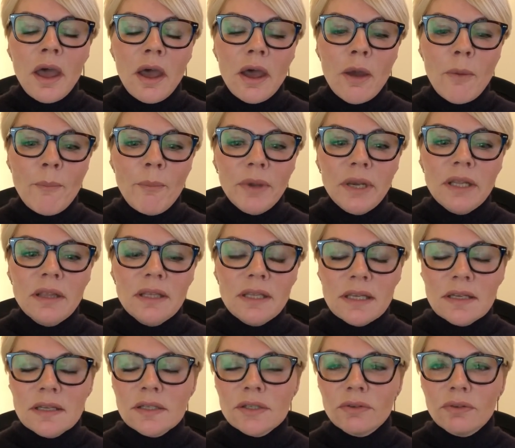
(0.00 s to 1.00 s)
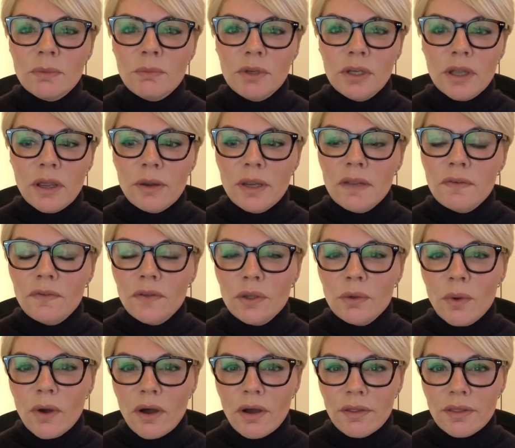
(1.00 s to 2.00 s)
Um, but in the interim, you know, if
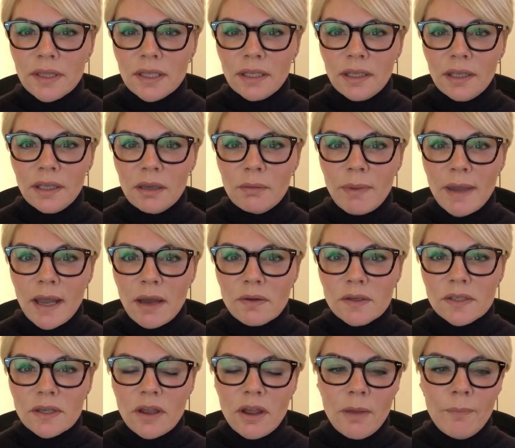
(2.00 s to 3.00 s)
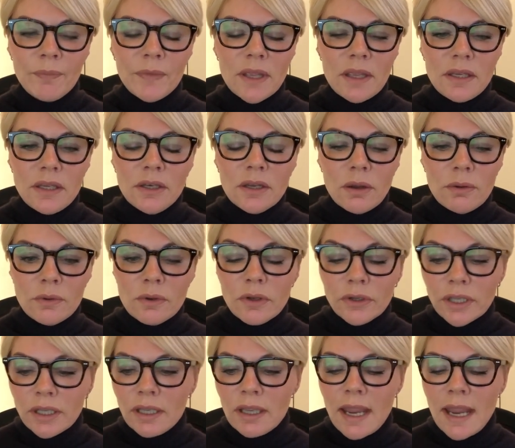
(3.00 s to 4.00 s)
you are thinking about, um, you know,
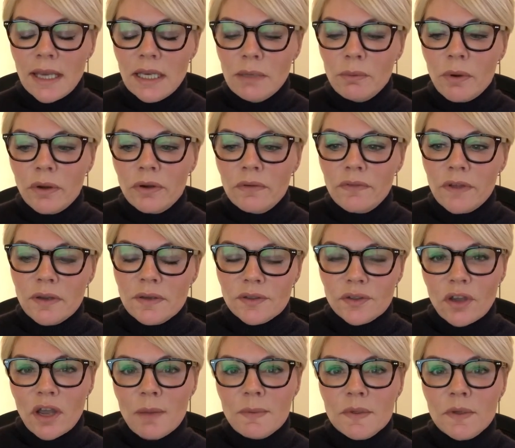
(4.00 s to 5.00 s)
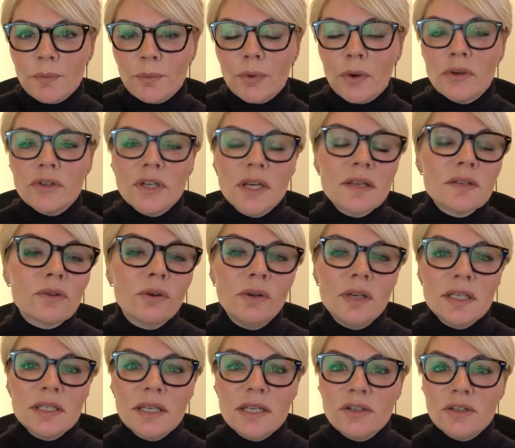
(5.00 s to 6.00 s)
looking at any one of those types of projects or
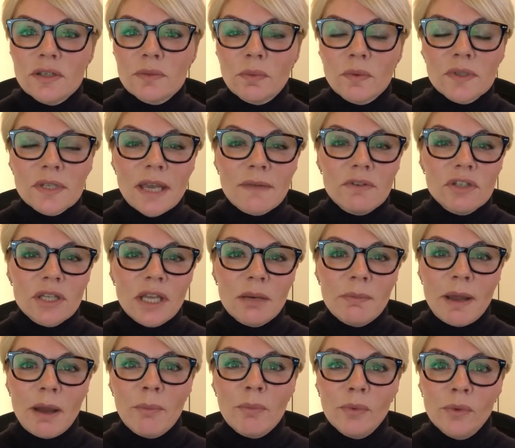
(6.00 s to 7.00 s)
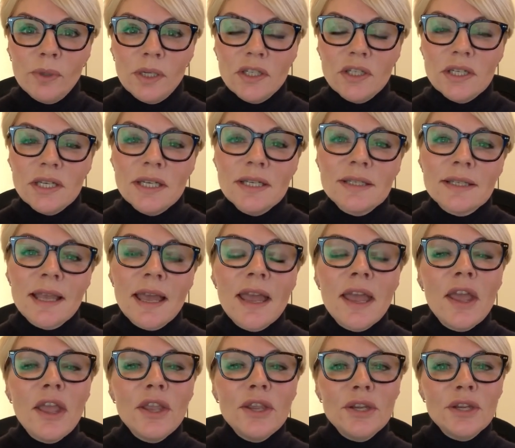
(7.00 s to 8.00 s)
indeed just want to have a chat about mortgages,
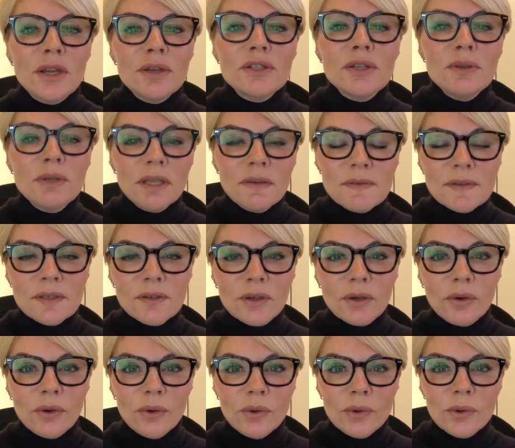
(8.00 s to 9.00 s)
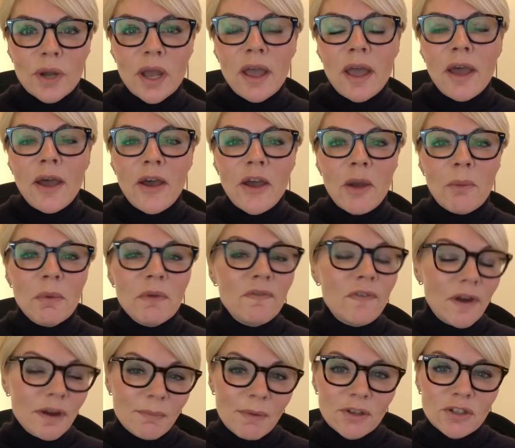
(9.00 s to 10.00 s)
you know, do give us a call. Um, we're
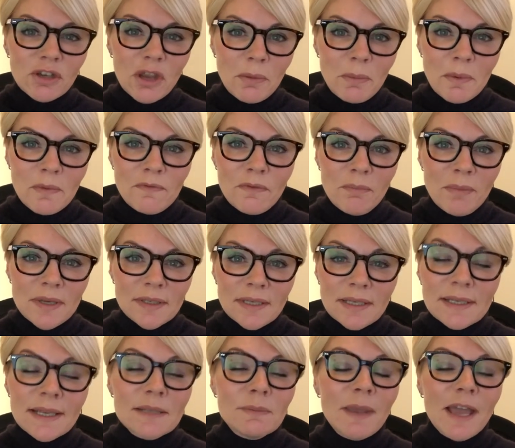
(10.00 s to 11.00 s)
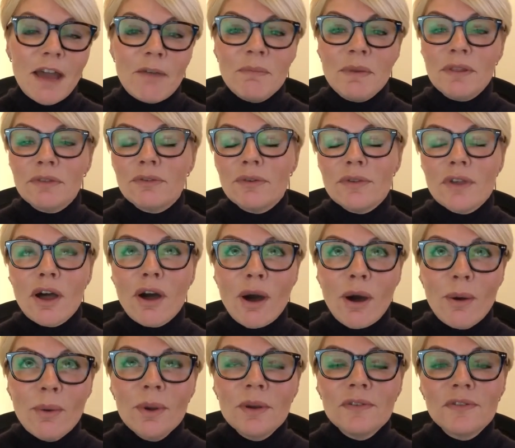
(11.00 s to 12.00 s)
very much open for business as we have been through the
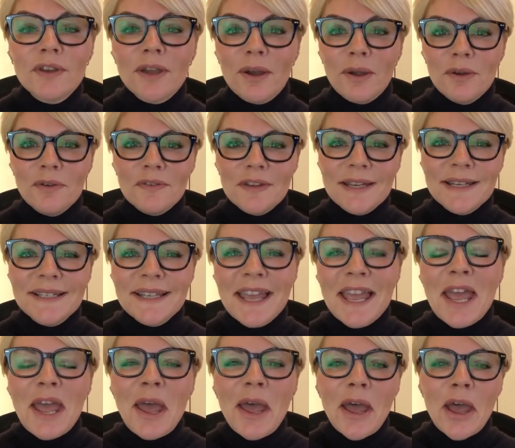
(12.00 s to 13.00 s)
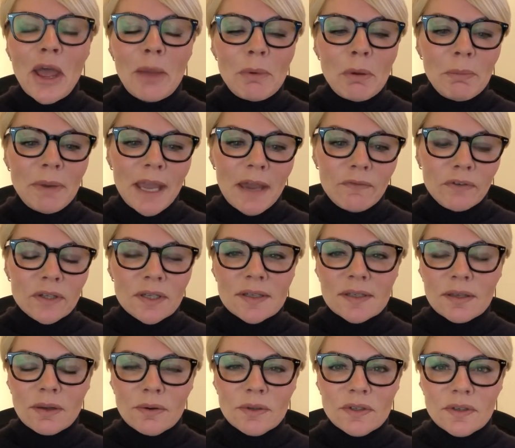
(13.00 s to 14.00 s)
whole of COVID. Um, and we have
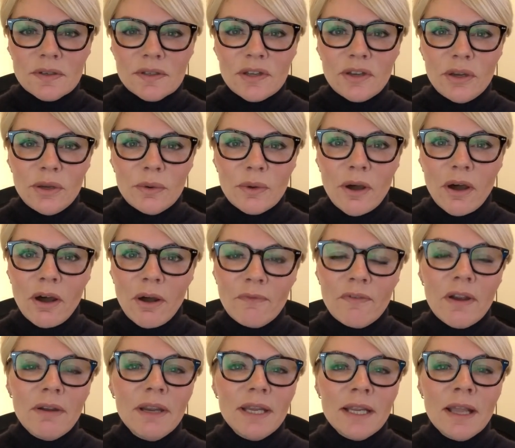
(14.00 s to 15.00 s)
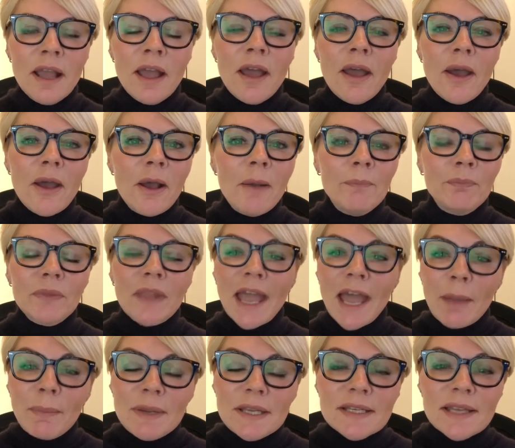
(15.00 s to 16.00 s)
consultants who are very um,
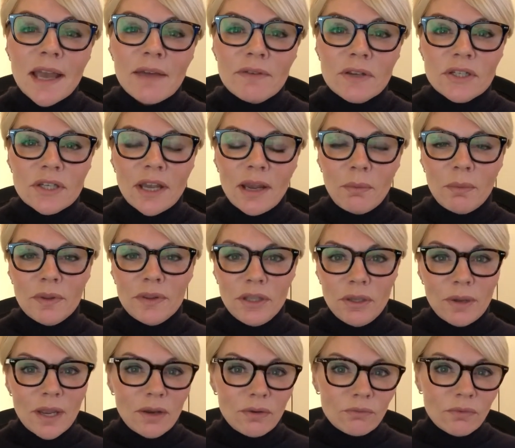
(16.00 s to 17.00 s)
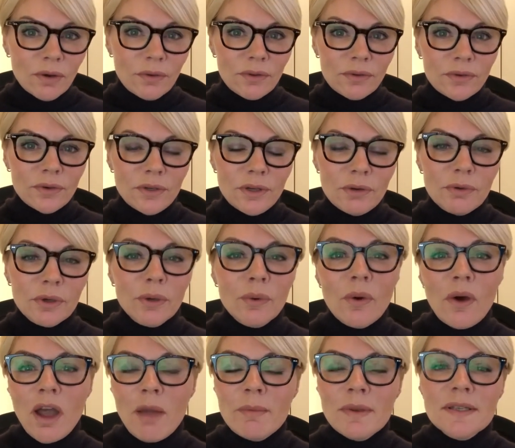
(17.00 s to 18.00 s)
happy to have a chat with you and run through your
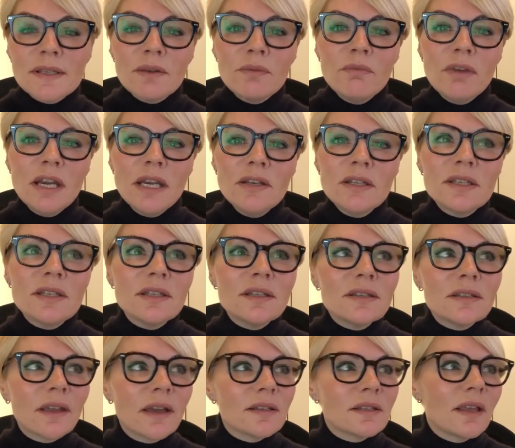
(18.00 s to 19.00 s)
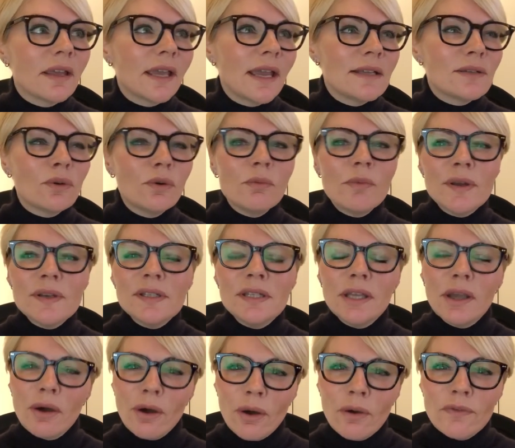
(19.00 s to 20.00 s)
requirements and really just discuss, I guess, almost
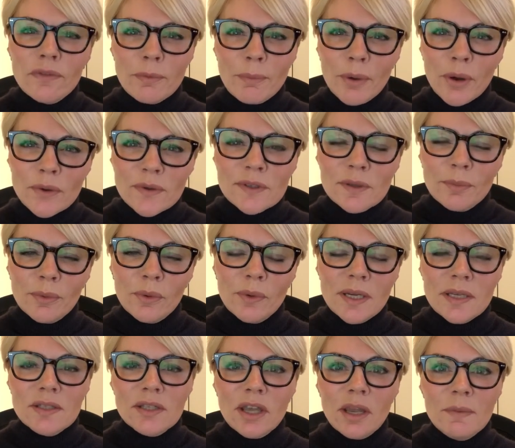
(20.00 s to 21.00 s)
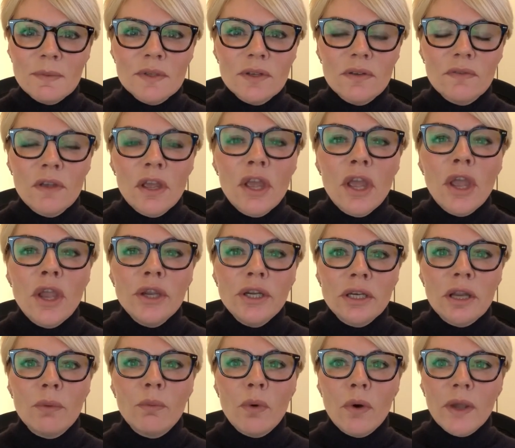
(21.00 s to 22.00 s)
the art of the possible in terms of,
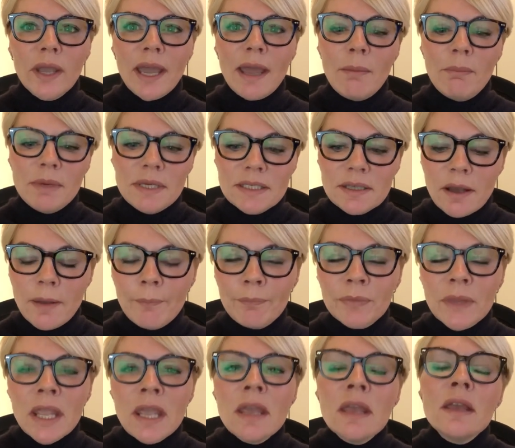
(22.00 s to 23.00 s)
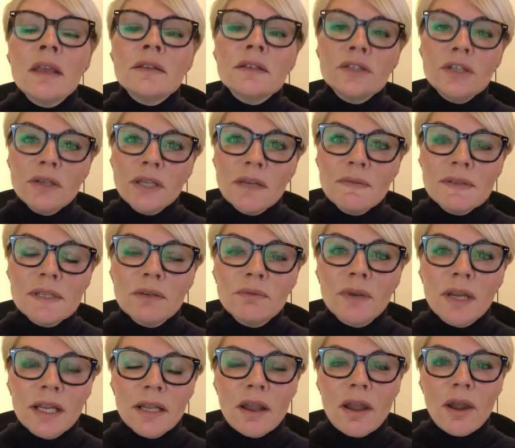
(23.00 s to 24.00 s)
you know, what can be done. So do give us a
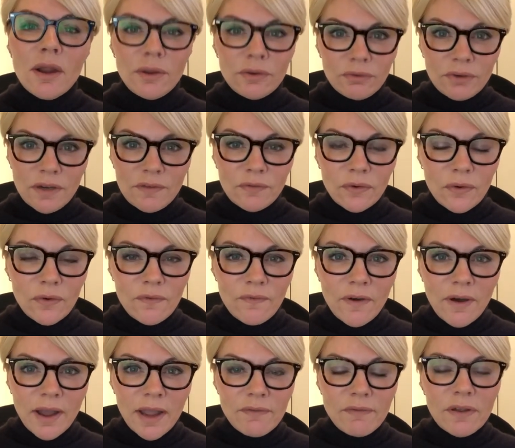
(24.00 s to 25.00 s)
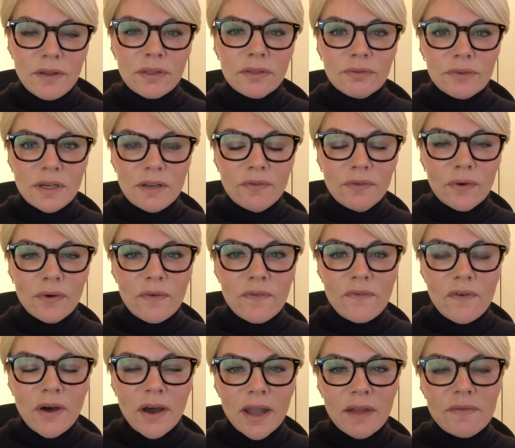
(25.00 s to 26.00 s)
ring 0345
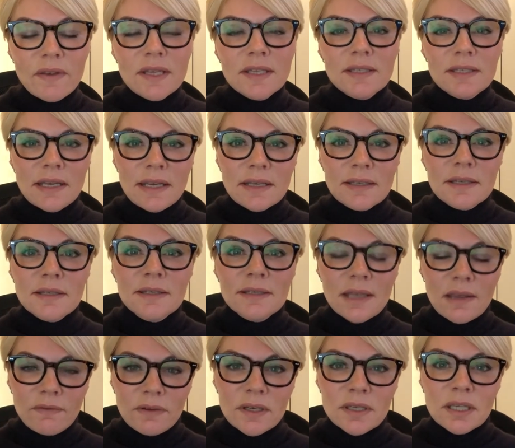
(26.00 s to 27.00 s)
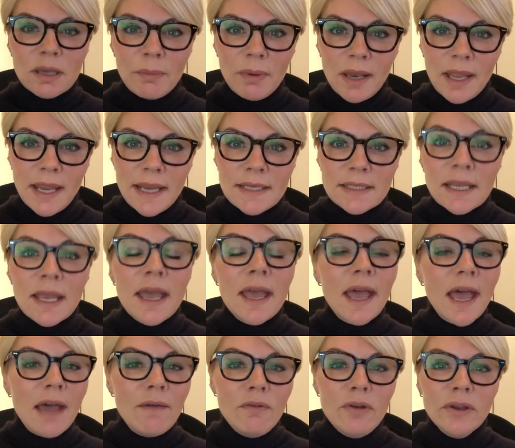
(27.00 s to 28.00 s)
345 6788.
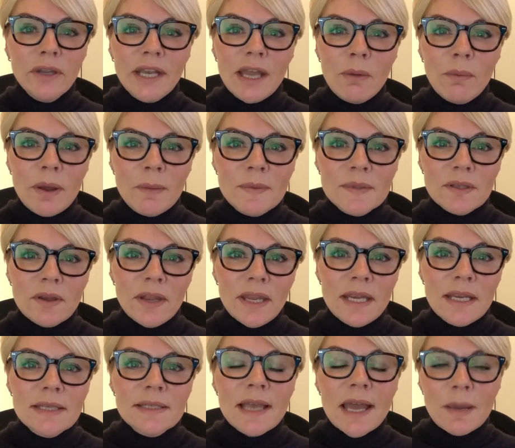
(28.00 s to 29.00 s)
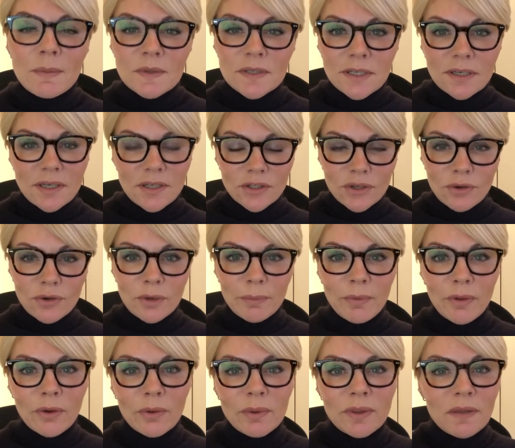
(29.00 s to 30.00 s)
Have a look at our website. It is absolutely chock a
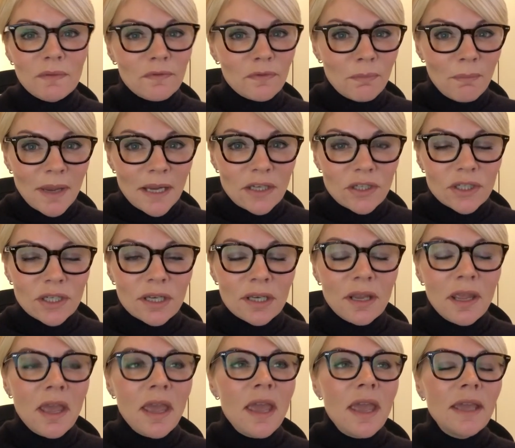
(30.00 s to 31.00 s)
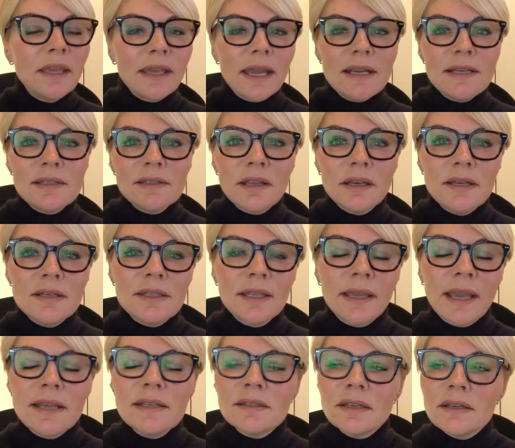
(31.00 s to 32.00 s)
block with information, case studies. The
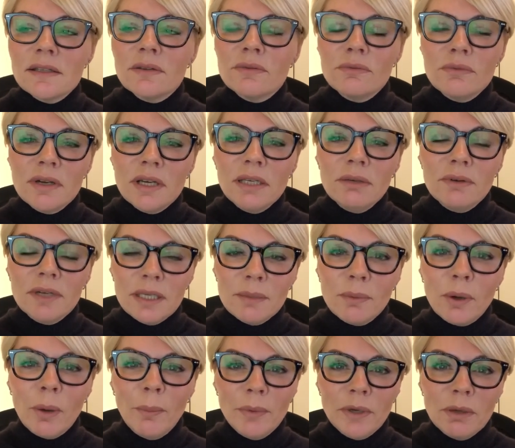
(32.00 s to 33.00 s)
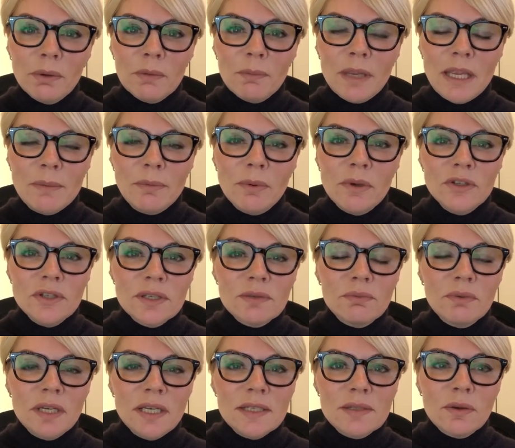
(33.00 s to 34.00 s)
case studies are really, really popular with people. It
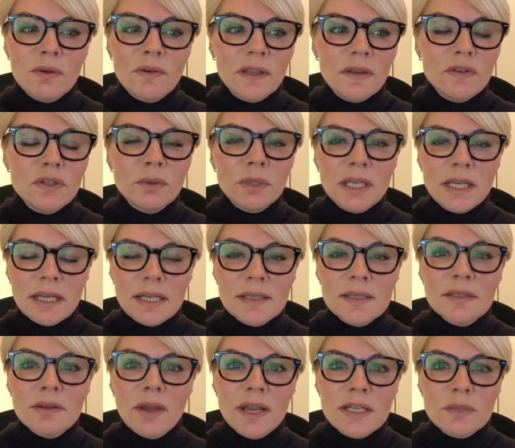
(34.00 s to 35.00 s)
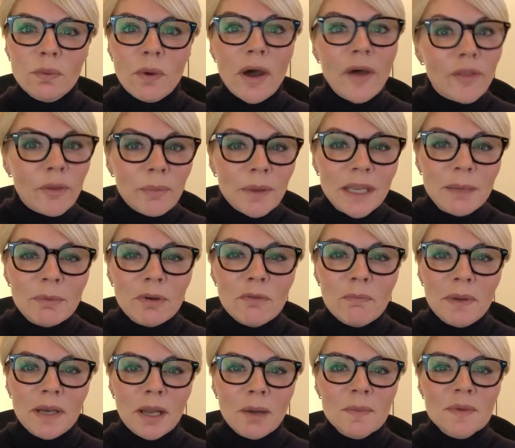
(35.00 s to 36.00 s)
just really sort of gives you an insight into what other people
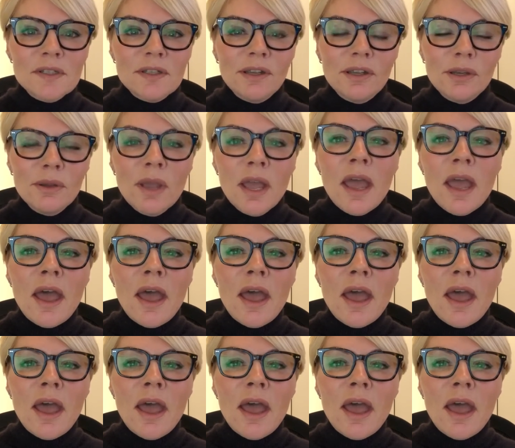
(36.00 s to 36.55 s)
have been up to.